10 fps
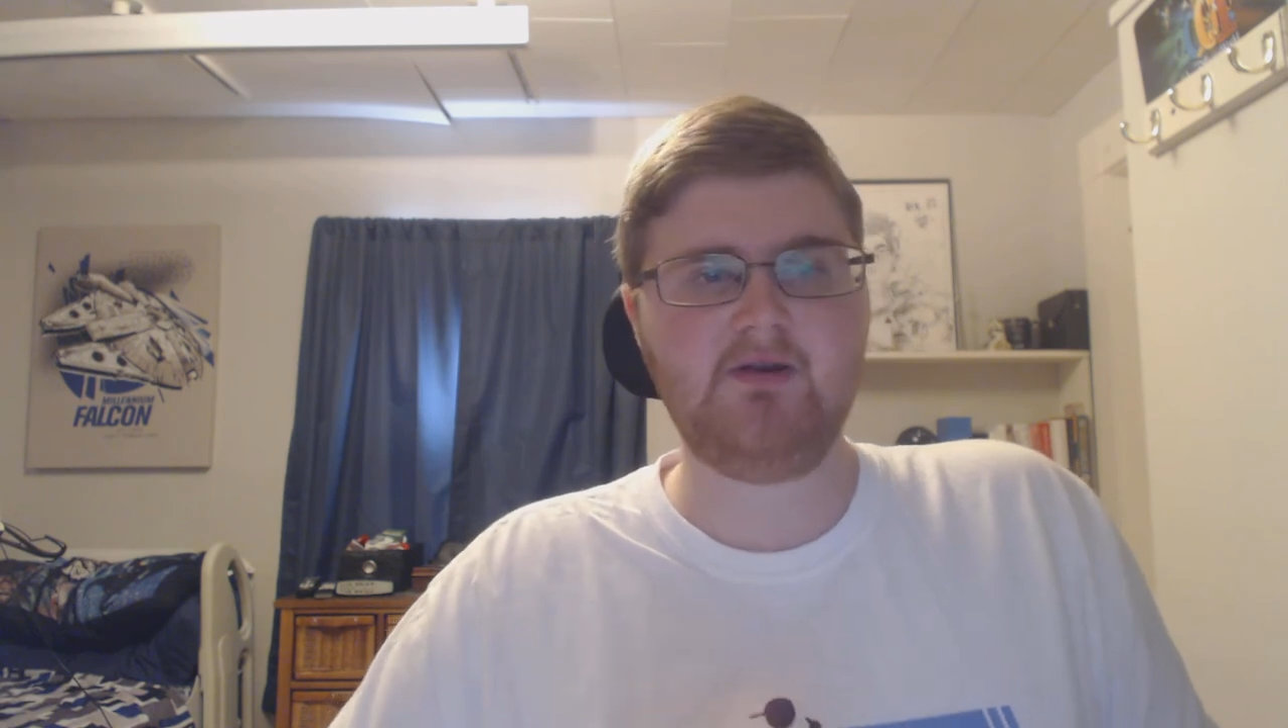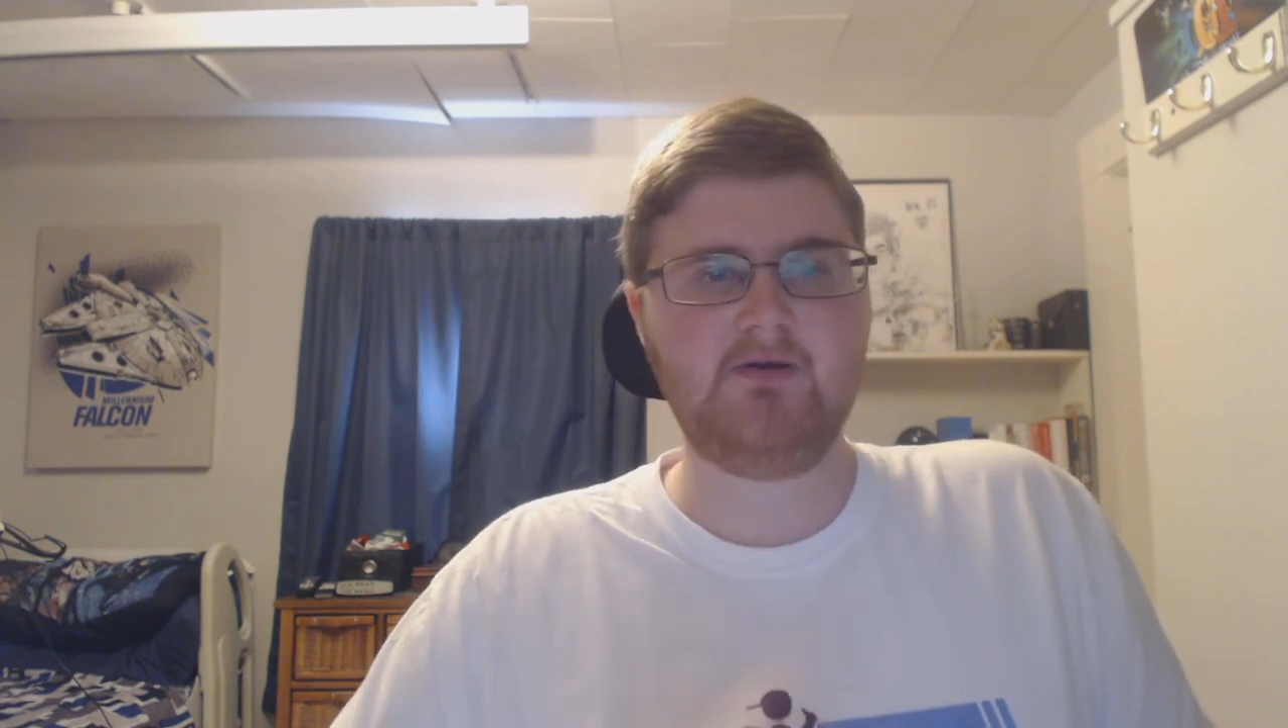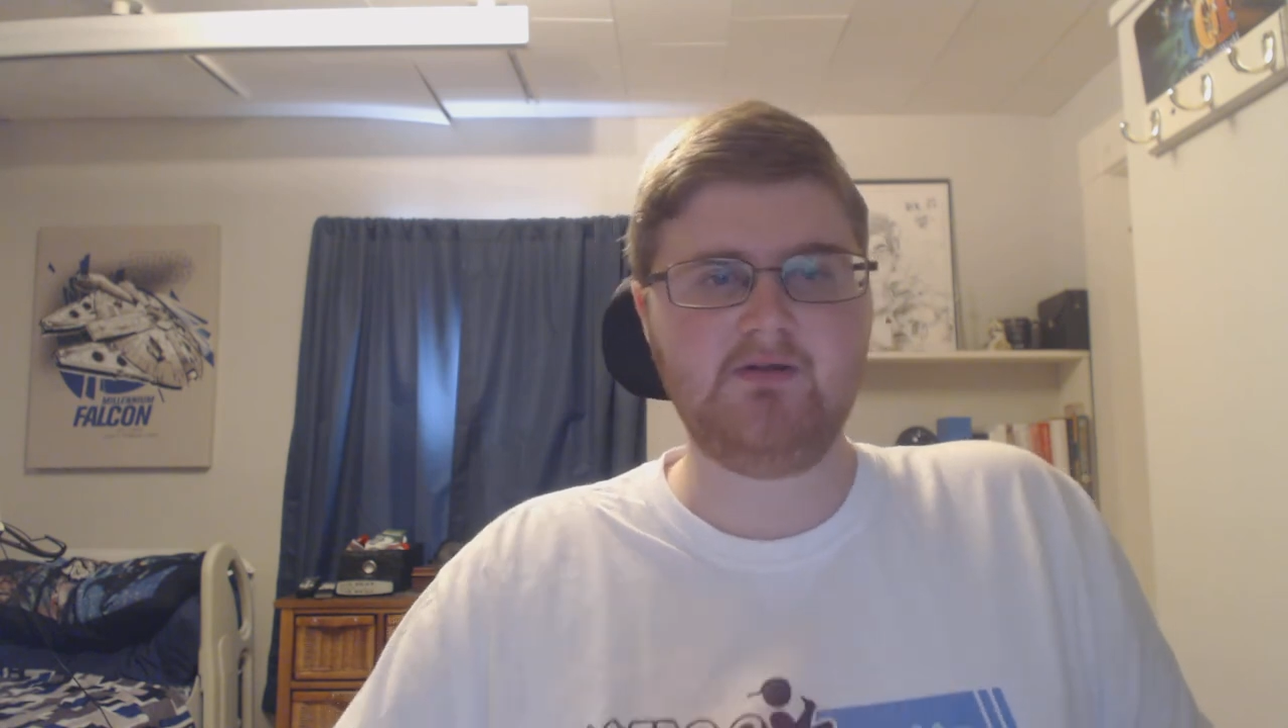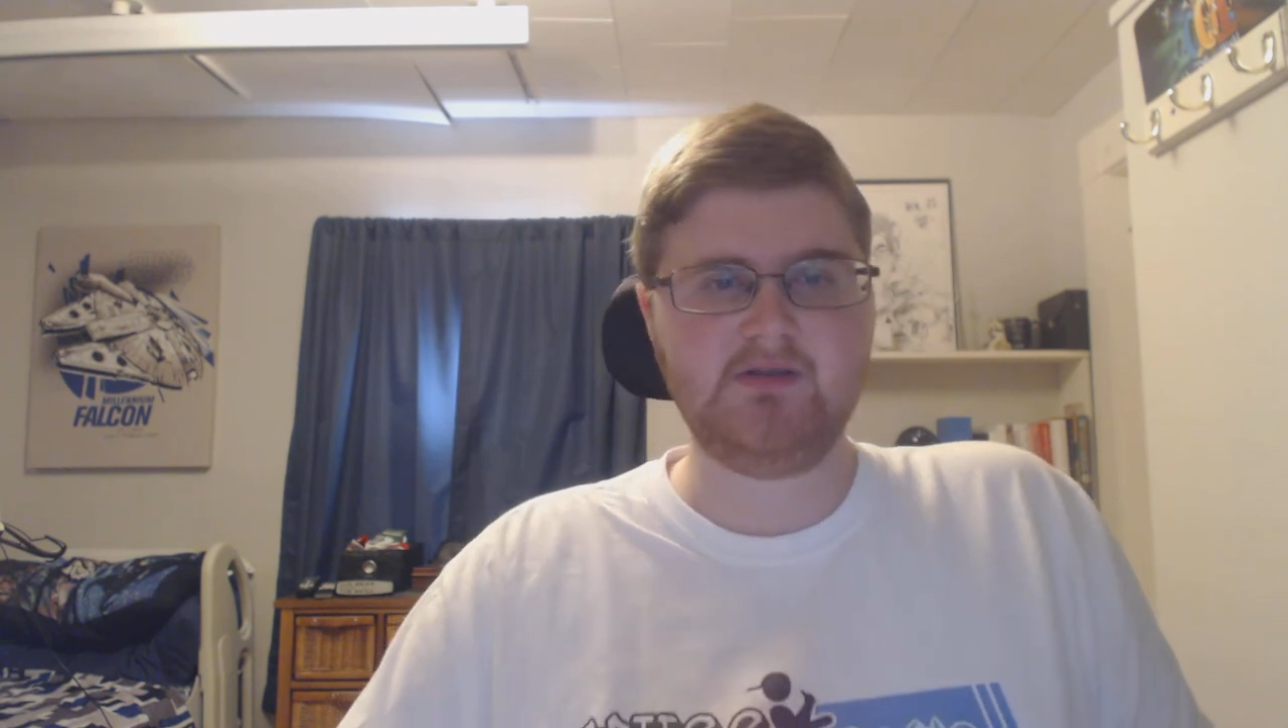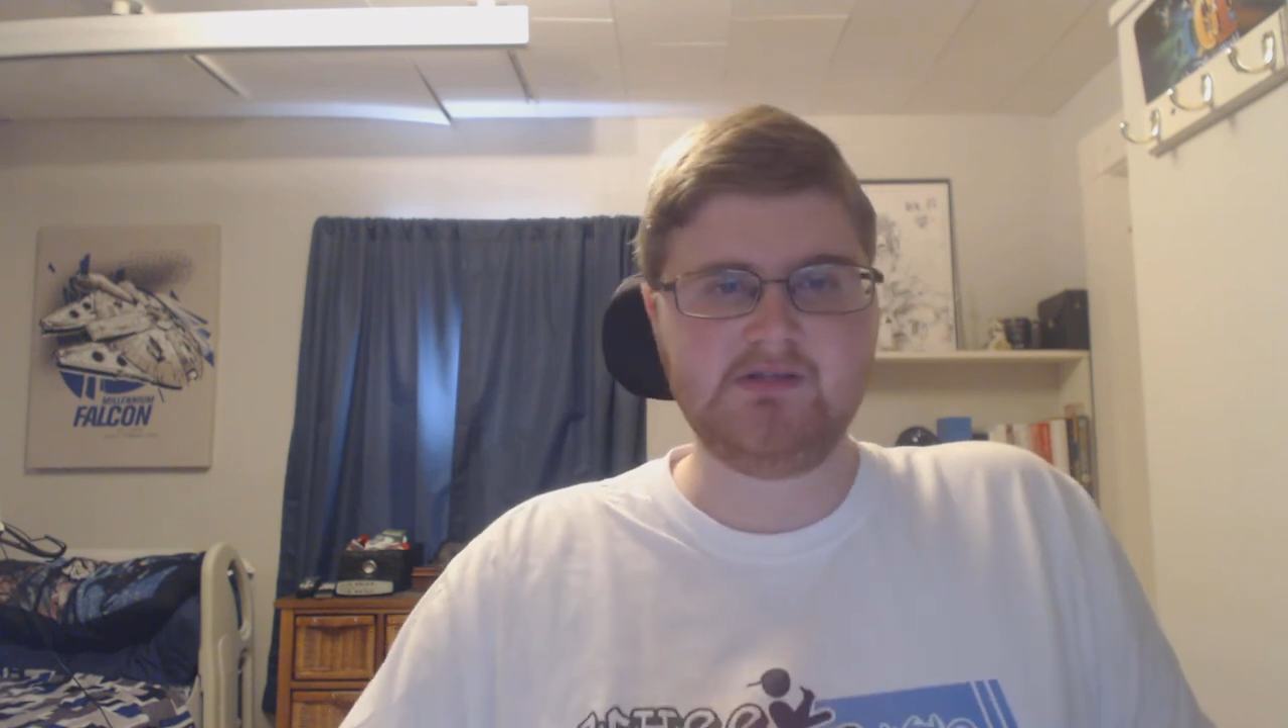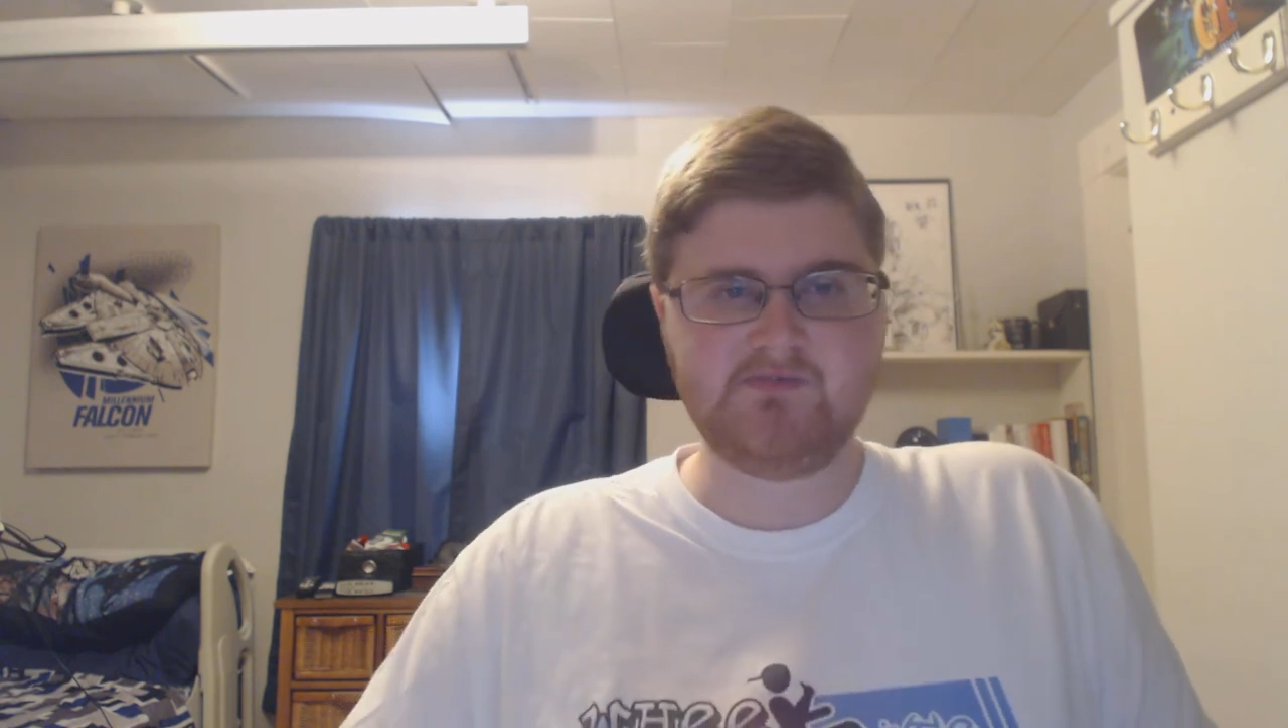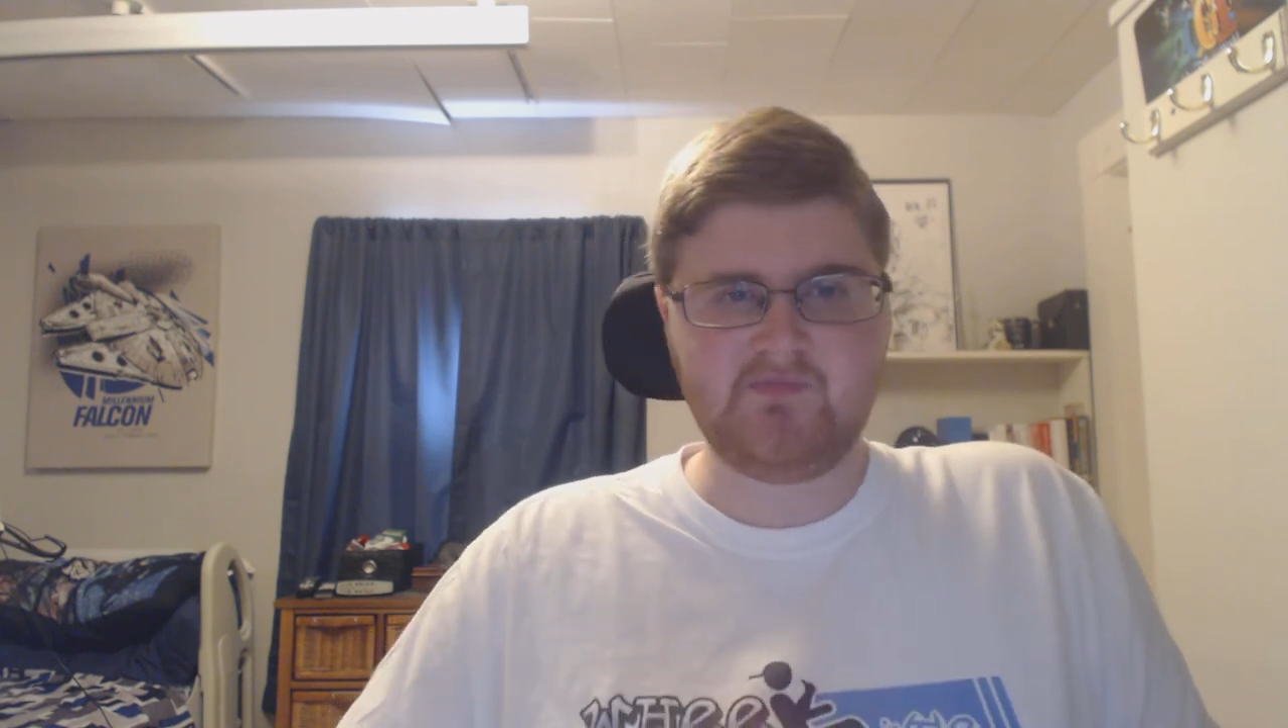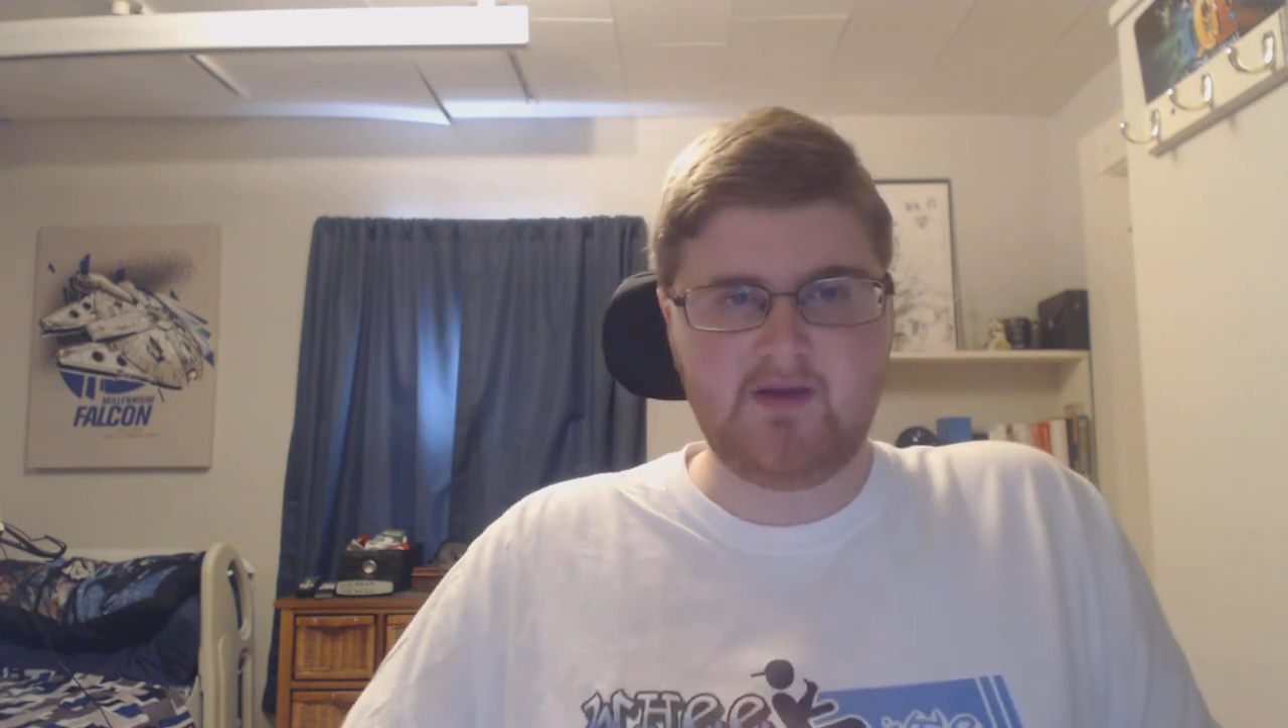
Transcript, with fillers: article is